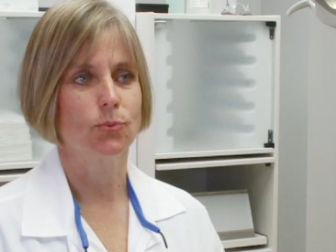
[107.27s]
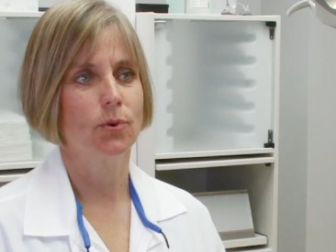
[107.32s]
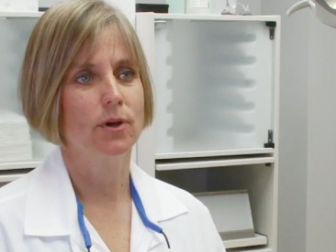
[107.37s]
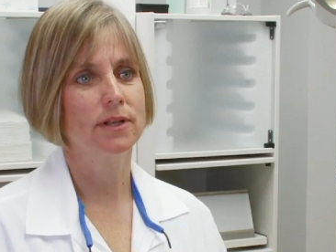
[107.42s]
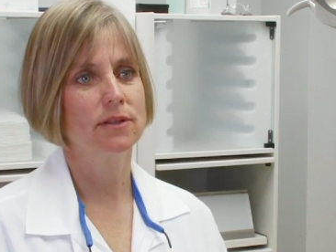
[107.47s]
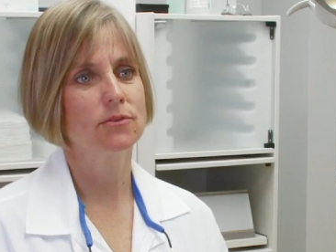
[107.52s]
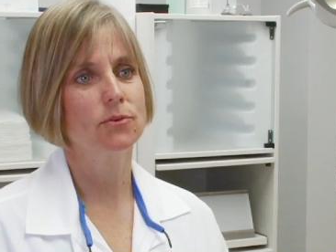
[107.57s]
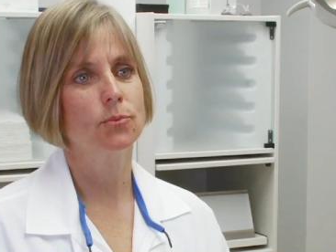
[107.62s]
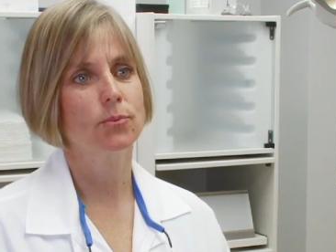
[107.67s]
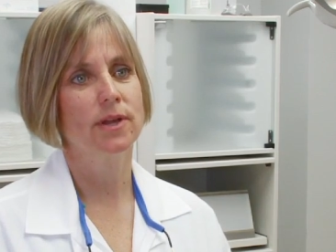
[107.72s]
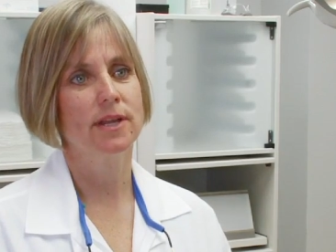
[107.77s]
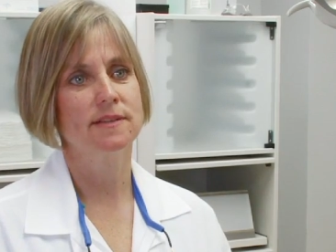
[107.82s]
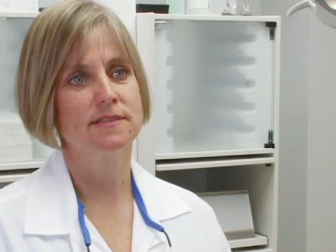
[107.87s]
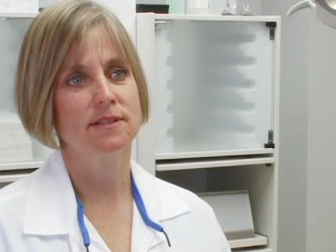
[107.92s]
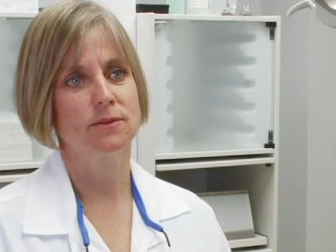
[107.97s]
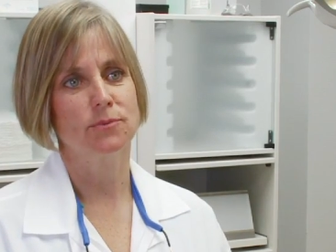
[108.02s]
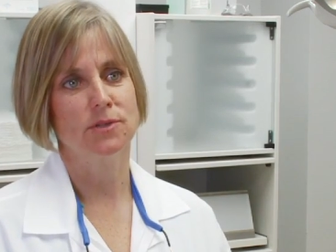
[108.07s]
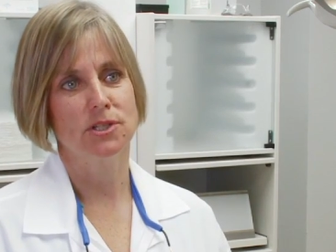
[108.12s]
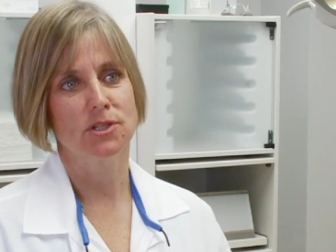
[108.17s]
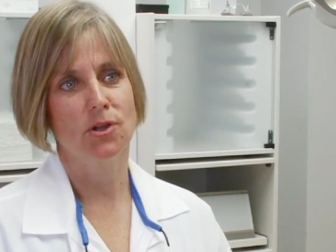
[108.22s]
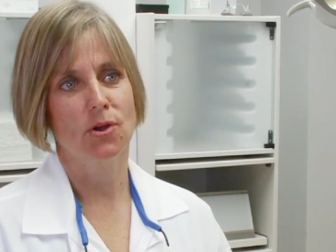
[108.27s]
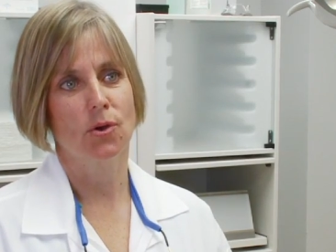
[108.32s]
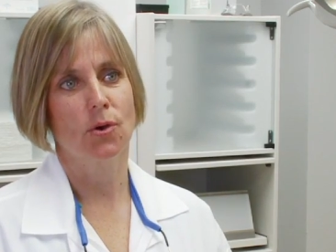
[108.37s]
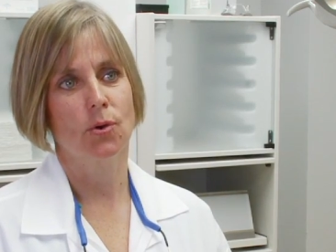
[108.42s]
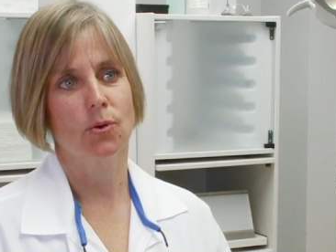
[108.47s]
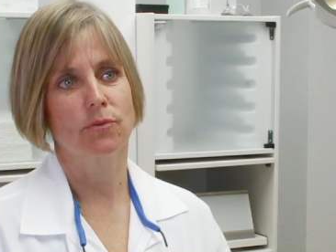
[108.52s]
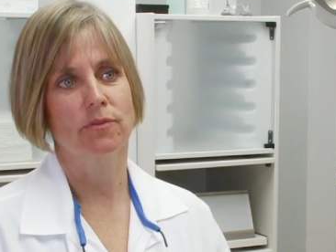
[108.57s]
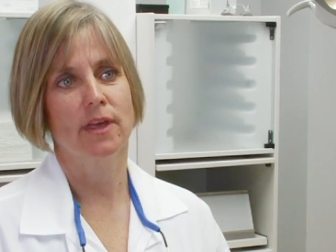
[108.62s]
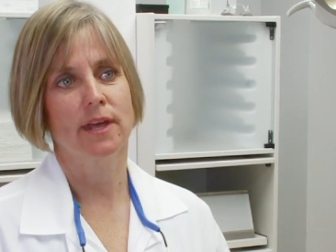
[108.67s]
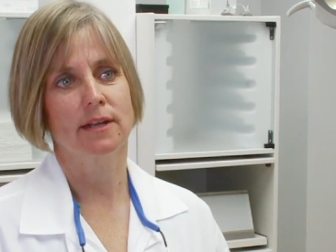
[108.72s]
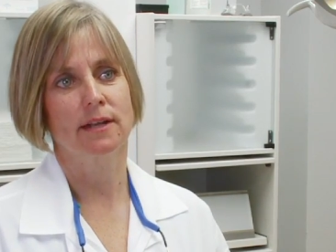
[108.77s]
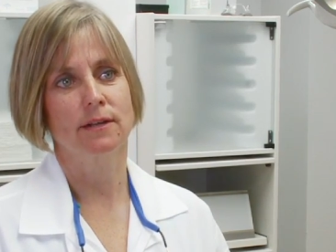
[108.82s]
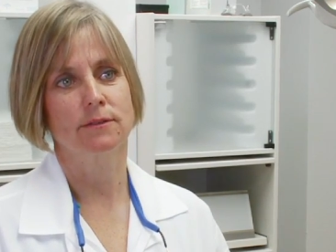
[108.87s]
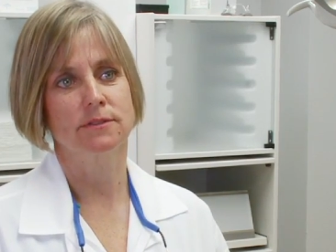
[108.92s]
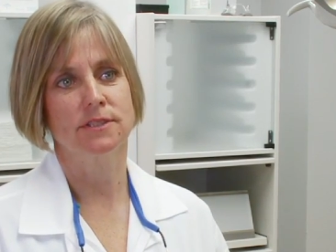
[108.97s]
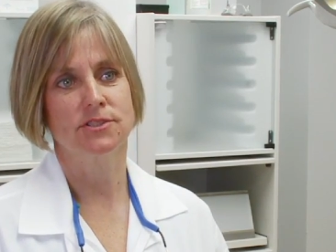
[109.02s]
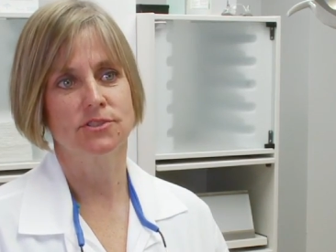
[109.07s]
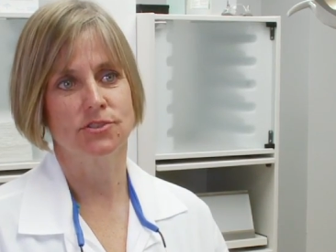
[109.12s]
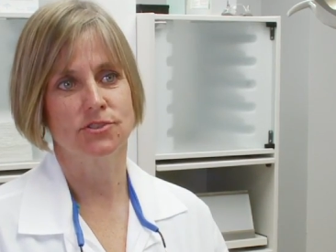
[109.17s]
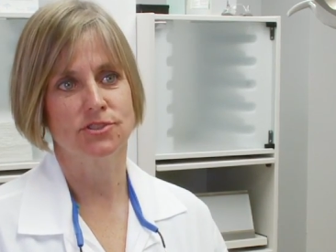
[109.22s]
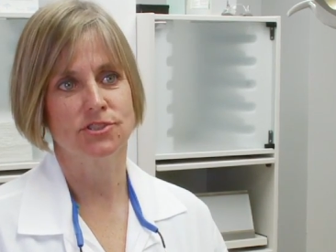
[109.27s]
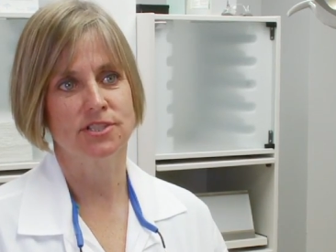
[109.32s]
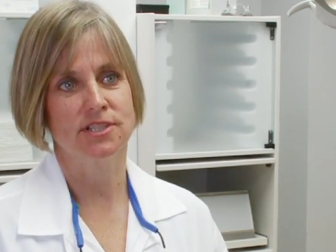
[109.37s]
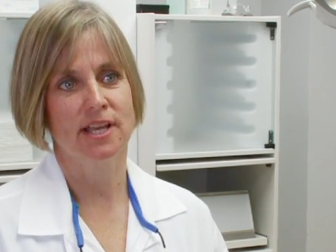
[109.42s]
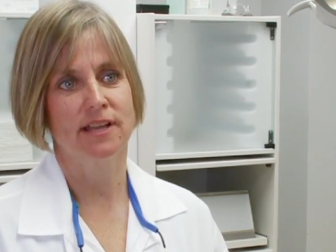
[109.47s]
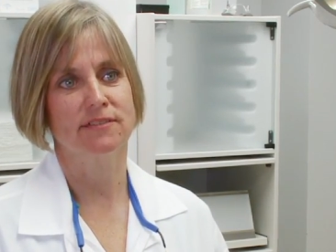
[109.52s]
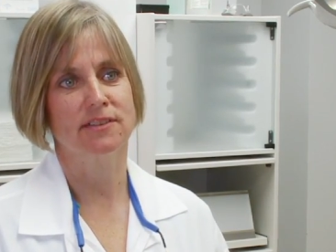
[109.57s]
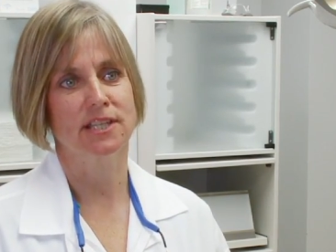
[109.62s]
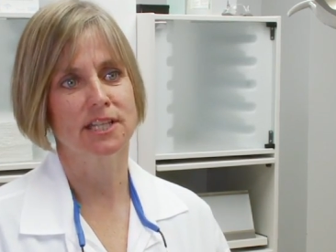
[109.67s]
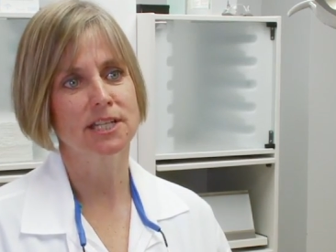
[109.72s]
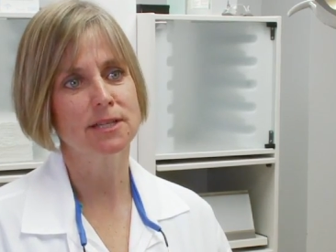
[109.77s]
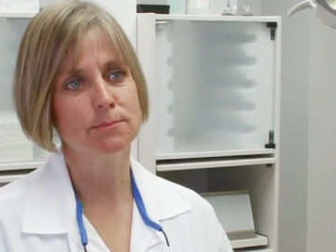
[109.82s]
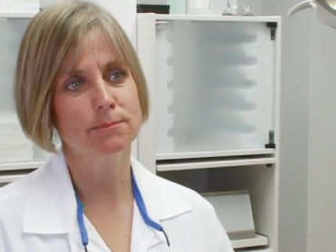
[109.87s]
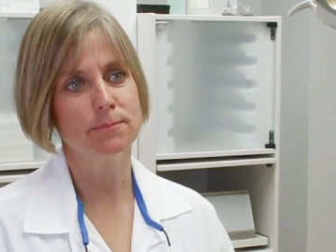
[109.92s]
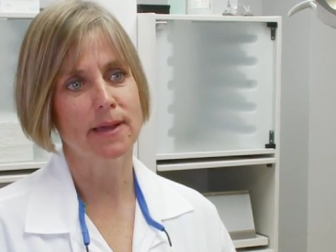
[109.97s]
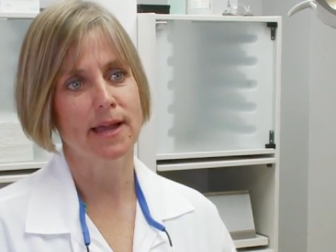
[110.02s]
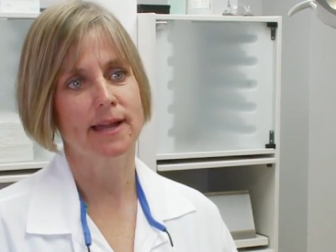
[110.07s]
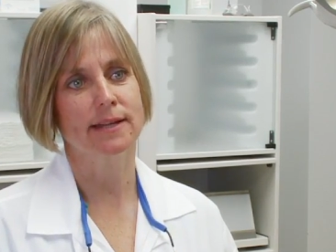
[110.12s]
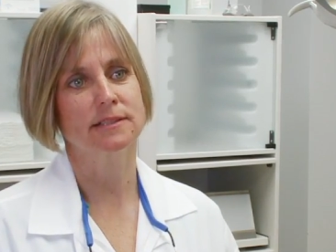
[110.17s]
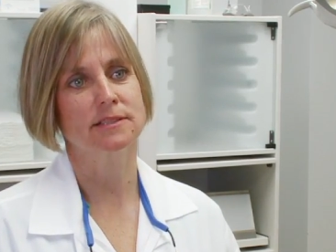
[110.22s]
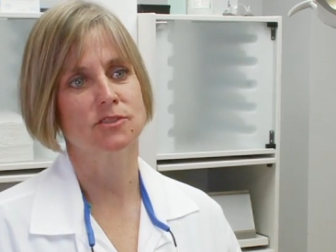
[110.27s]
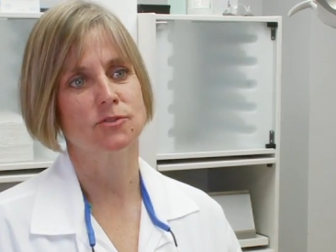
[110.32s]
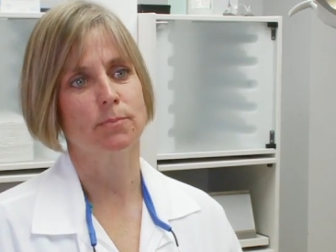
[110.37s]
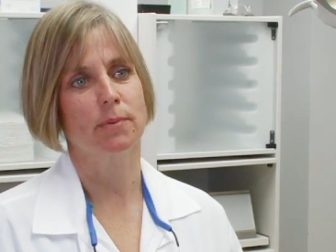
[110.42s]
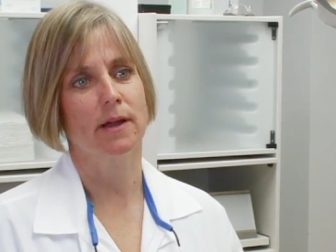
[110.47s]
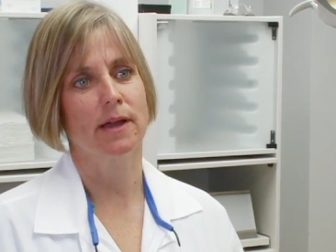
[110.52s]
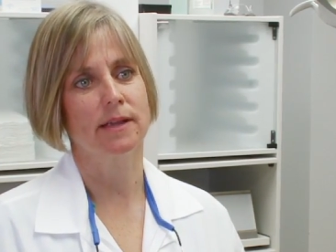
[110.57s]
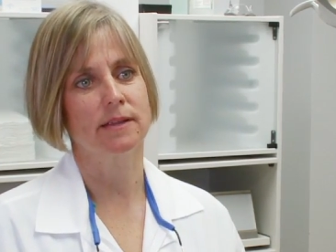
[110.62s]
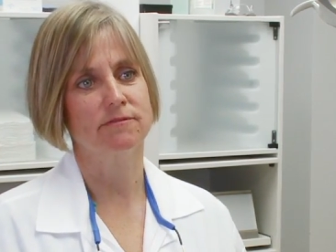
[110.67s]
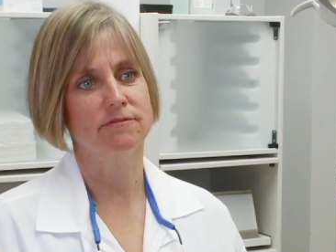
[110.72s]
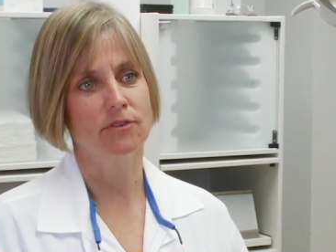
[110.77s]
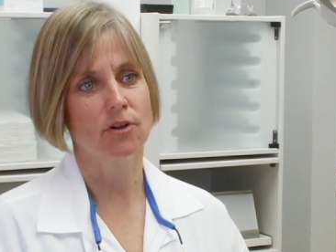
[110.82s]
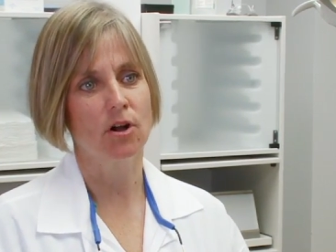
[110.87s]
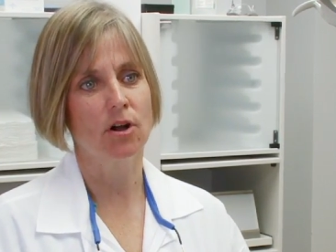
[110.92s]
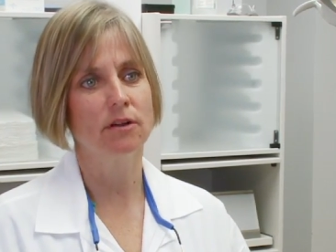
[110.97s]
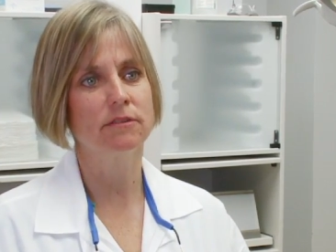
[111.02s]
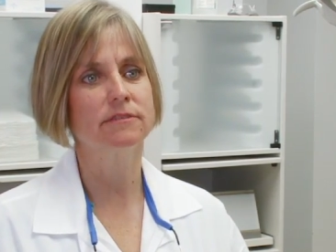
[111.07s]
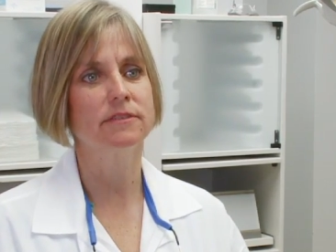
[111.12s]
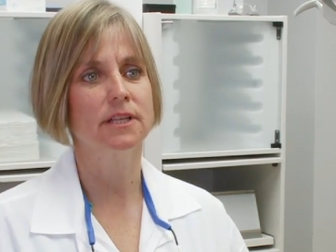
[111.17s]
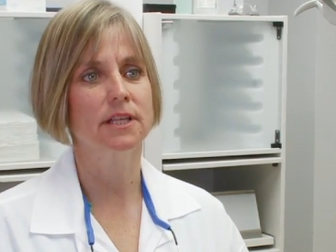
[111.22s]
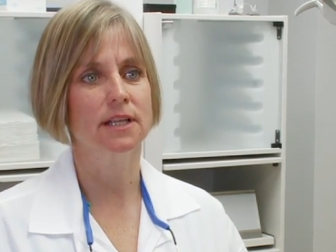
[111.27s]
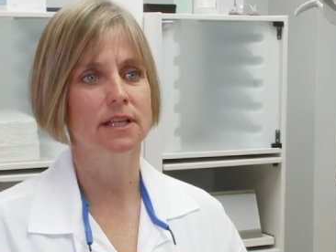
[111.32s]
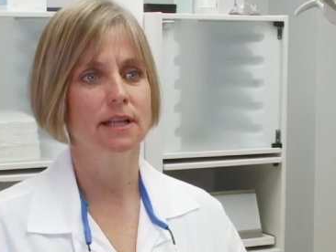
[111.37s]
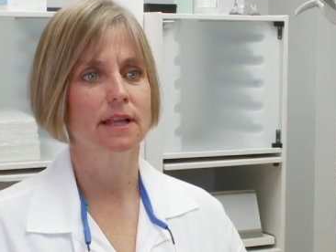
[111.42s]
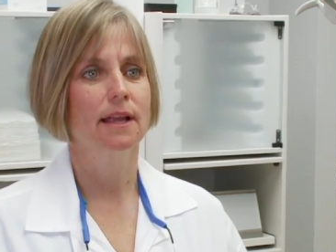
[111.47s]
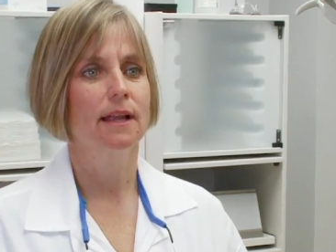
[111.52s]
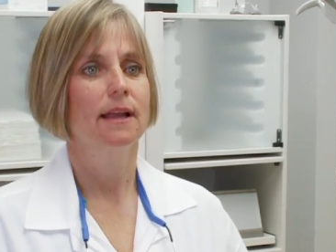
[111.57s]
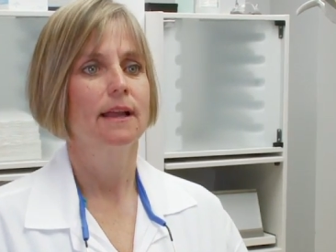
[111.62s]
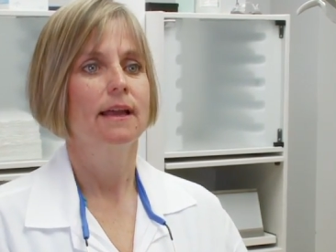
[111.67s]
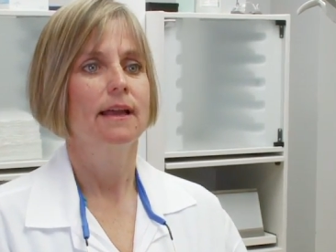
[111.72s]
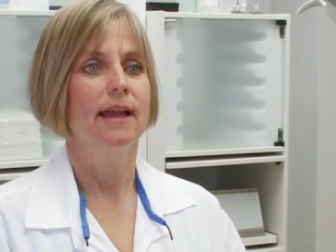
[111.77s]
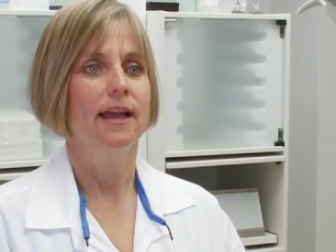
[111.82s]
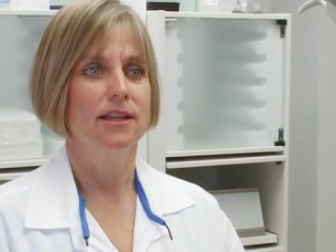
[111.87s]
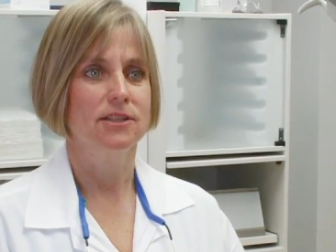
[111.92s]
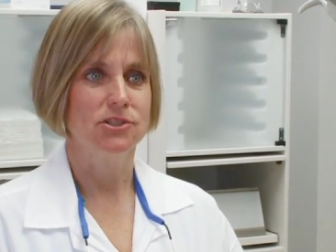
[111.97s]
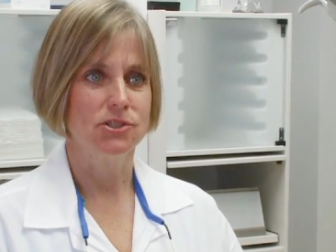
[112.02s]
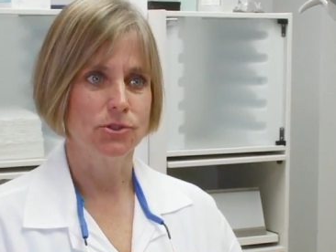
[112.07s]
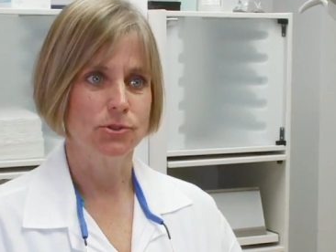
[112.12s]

One of the ways that we know that our research is having an impact is by involving end